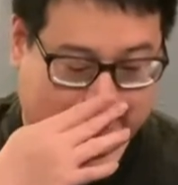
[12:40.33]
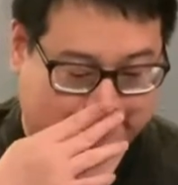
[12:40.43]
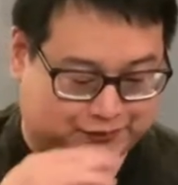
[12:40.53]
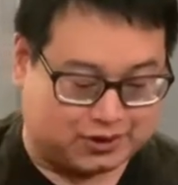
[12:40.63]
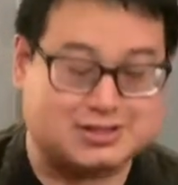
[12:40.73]

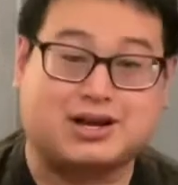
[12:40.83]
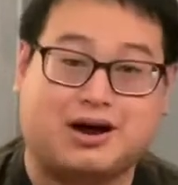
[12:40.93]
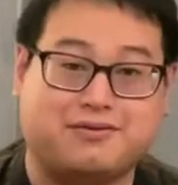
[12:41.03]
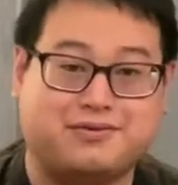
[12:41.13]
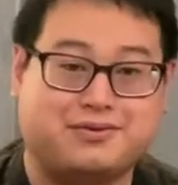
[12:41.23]
First
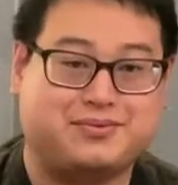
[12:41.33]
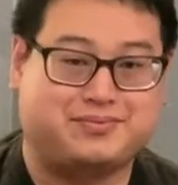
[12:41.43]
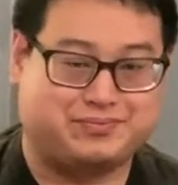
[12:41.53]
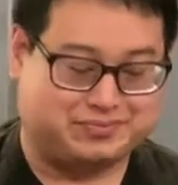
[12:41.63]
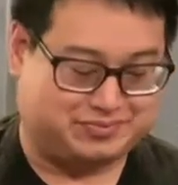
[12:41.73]
off,
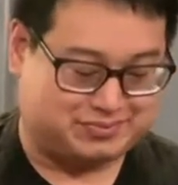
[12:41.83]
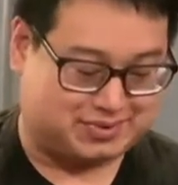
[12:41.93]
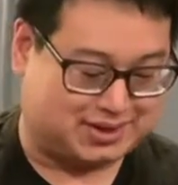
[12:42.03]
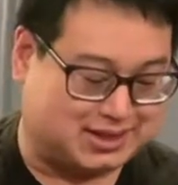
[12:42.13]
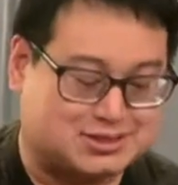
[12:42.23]

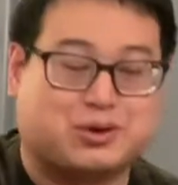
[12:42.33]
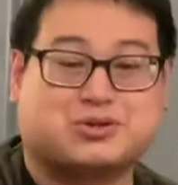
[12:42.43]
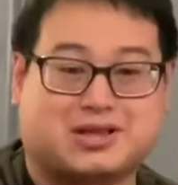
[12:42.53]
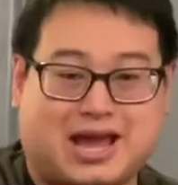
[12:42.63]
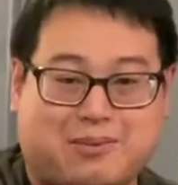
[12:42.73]
let's go
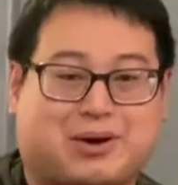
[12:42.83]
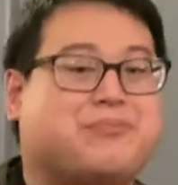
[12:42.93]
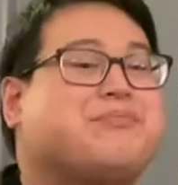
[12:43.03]
to the camera.